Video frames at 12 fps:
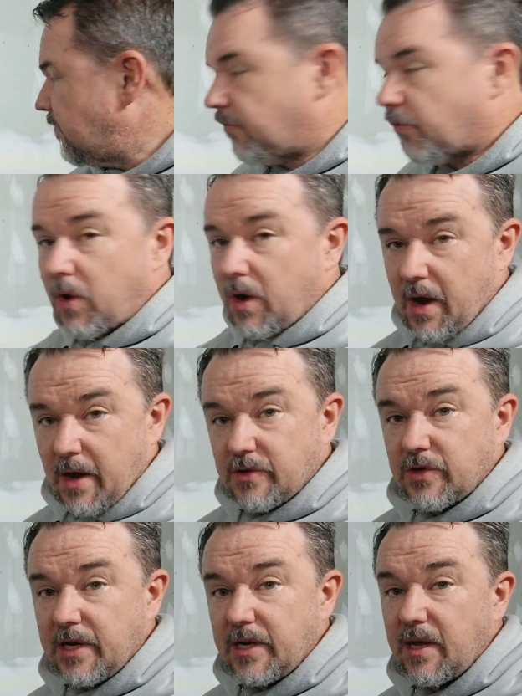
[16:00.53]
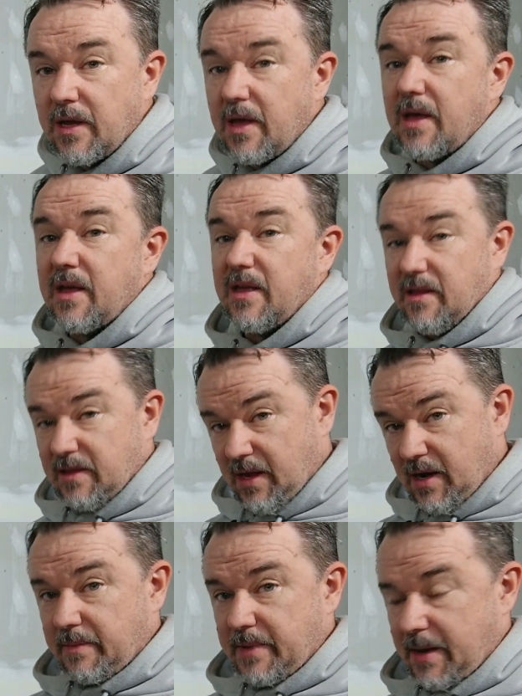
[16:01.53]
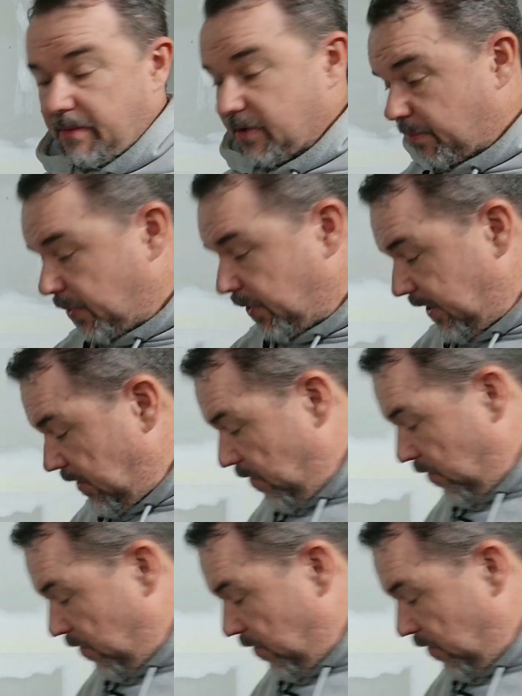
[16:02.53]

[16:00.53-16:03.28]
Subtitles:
400, then I'll be able to put it